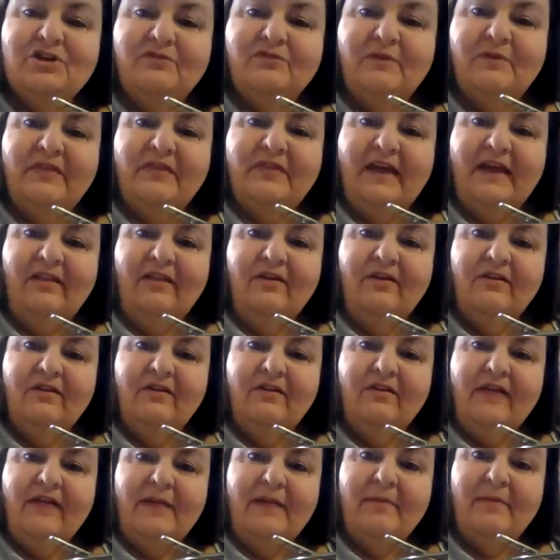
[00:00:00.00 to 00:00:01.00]
of what they
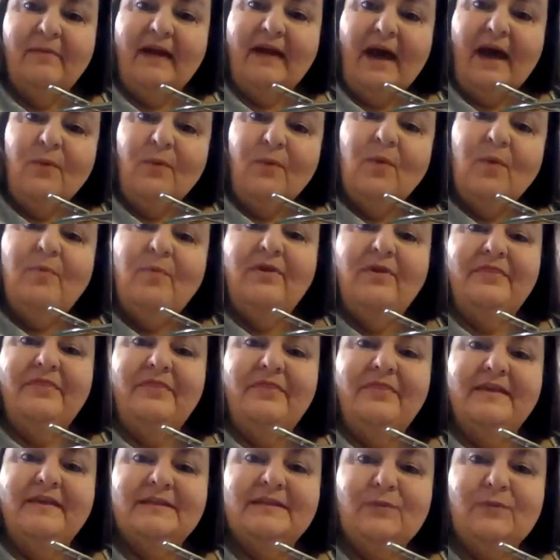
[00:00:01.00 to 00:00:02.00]
look like, but I will put
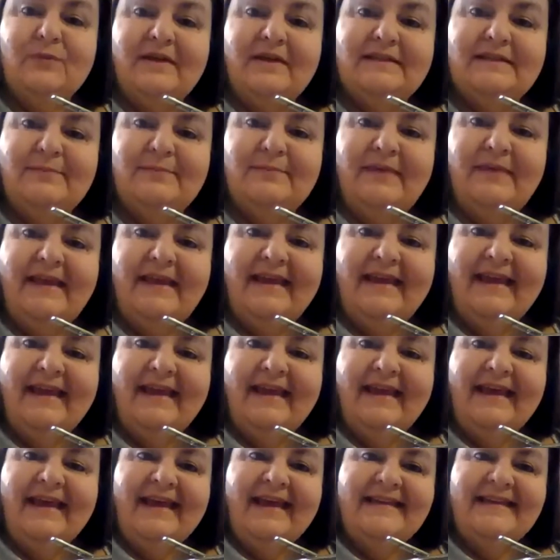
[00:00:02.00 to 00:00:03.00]
this recipe
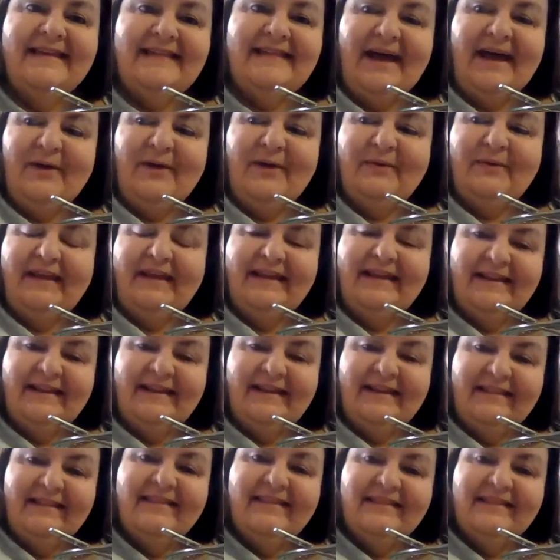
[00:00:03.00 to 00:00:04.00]
down
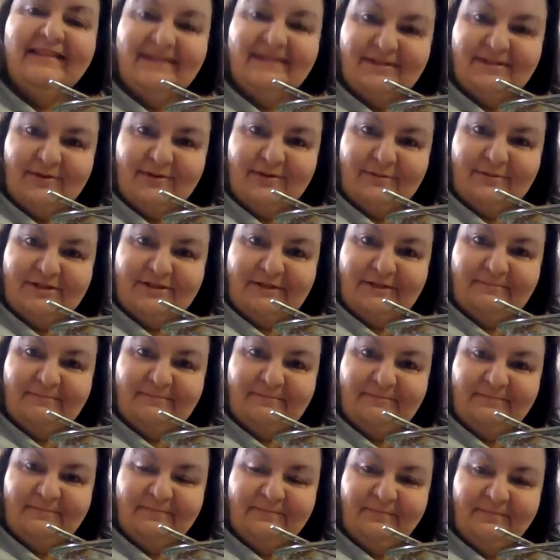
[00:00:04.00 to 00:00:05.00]
in the description.
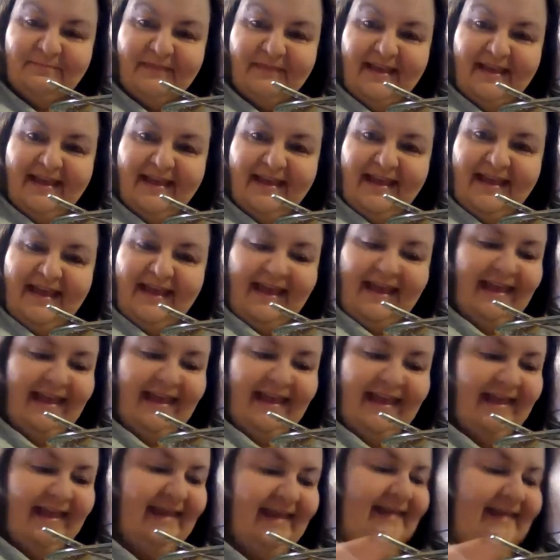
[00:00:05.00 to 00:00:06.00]

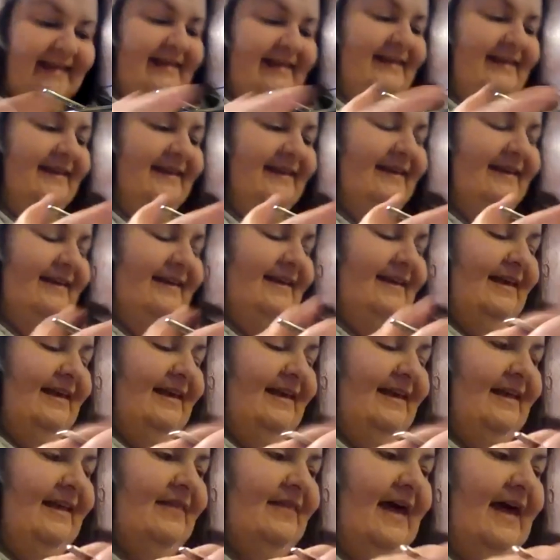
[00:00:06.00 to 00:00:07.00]
And
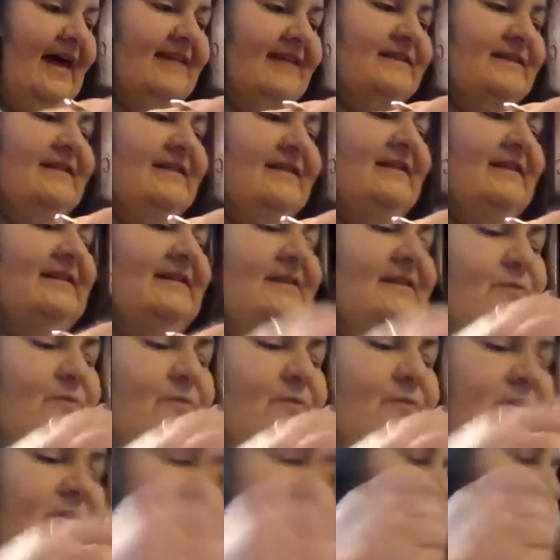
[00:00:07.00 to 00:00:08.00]
this is
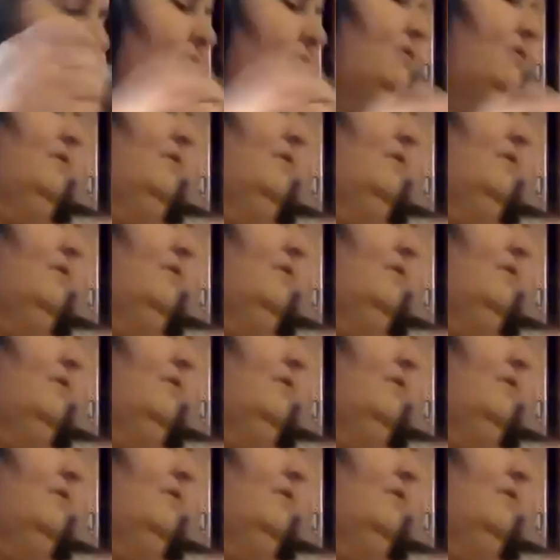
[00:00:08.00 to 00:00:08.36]
what your